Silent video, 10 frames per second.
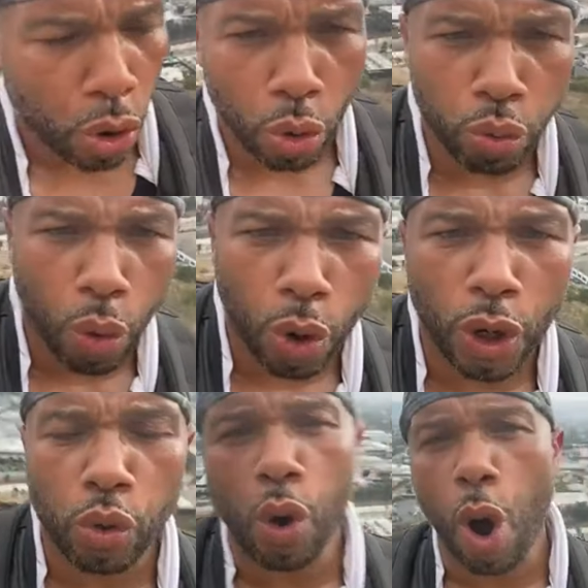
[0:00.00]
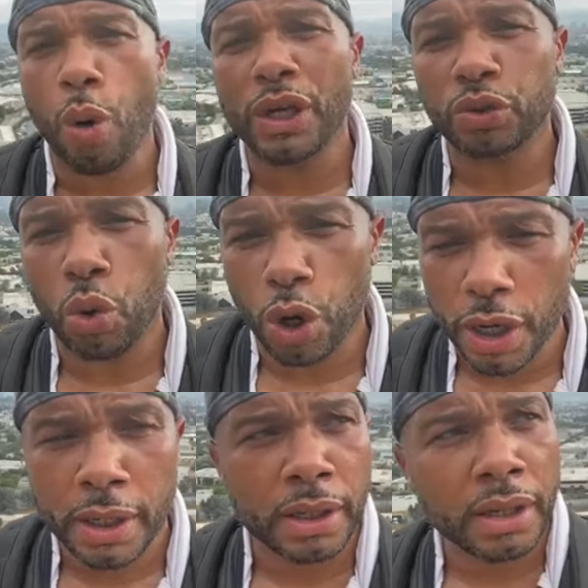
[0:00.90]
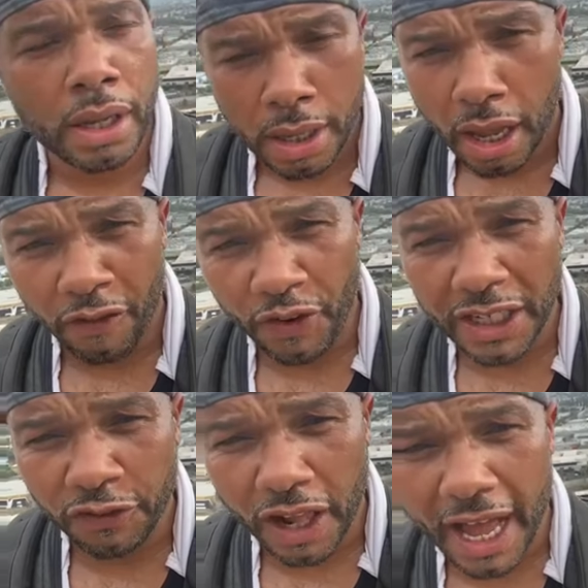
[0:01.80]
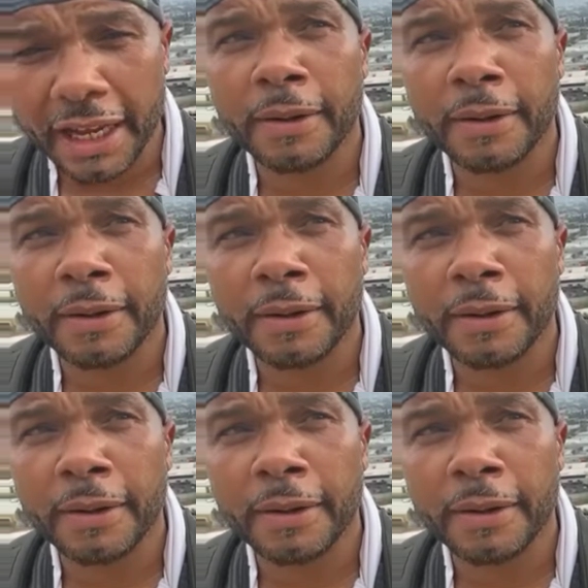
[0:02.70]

who always wore a face flag